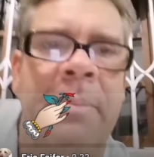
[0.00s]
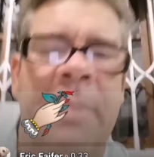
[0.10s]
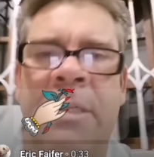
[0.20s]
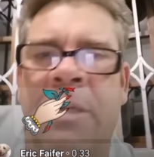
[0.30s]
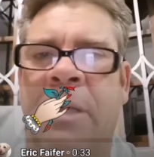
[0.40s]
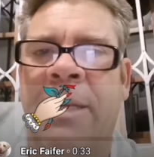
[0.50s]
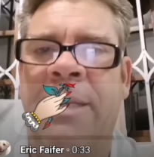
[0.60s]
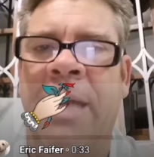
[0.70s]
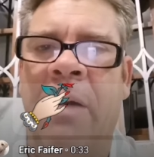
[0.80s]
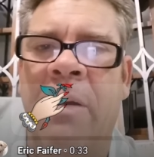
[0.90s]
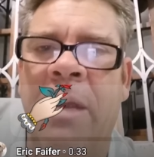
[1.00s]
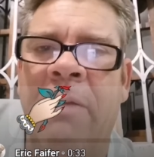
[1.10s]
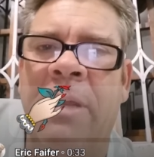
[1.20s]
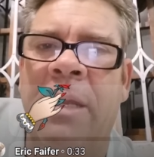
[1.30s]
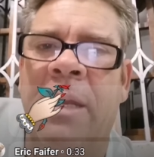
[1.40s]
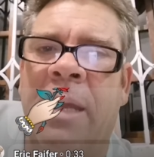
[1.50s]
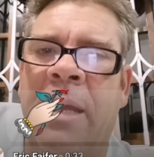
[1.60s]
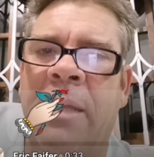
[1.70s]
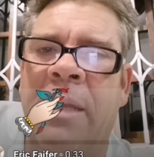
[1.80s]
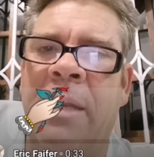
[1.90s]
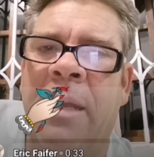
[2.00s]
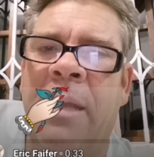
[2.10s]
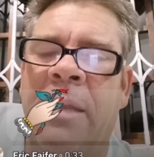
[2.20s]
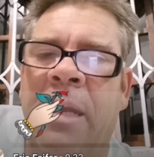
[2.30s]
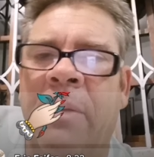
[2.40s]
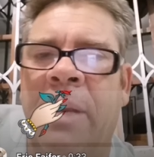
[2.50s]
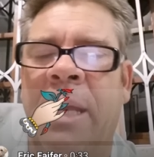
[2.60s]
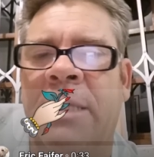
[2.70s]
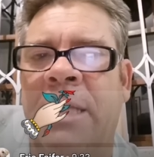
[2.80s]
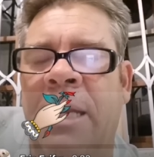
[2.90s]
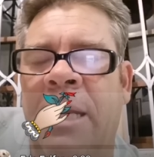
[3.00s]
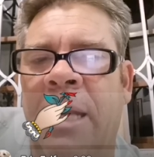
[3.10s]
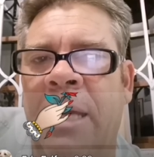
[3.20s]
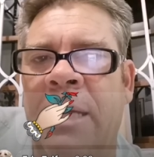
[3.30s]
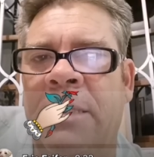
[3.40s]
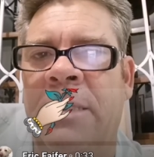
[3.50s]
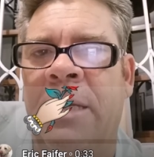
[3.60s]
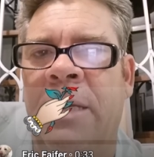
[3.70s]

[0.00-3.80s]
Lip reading: It's got the tower and everything like that, and that one actually lays